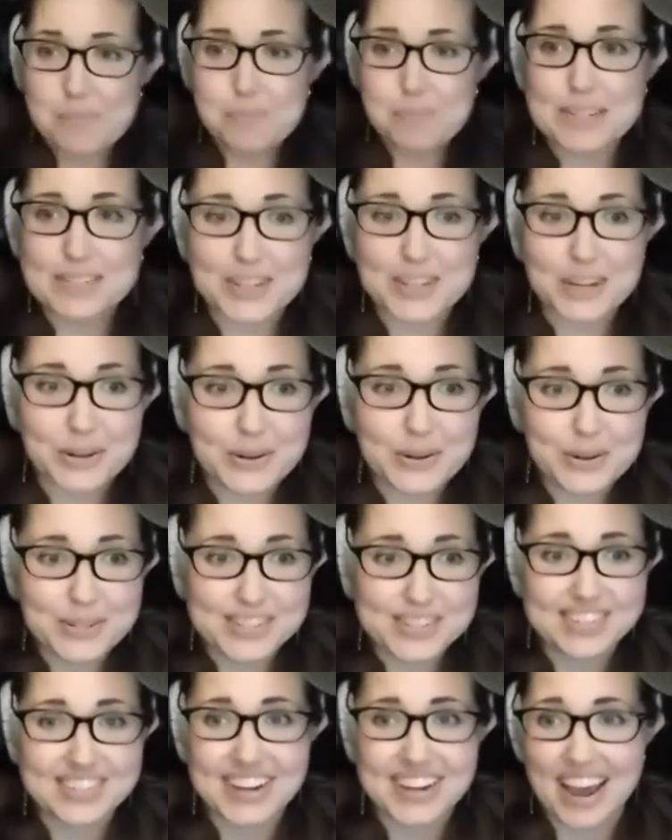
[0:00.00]
get everyone
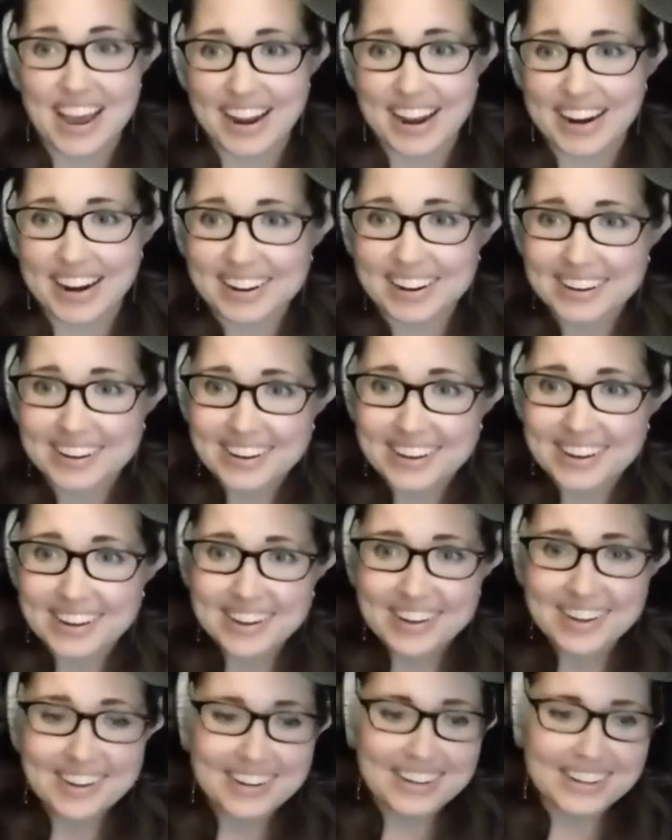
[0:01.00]
up to date who
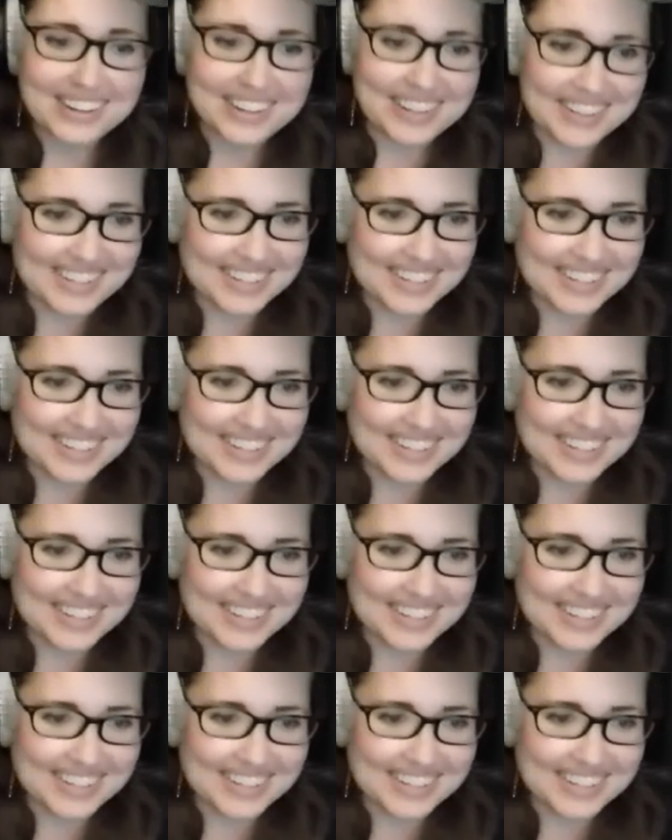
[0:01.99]
may not have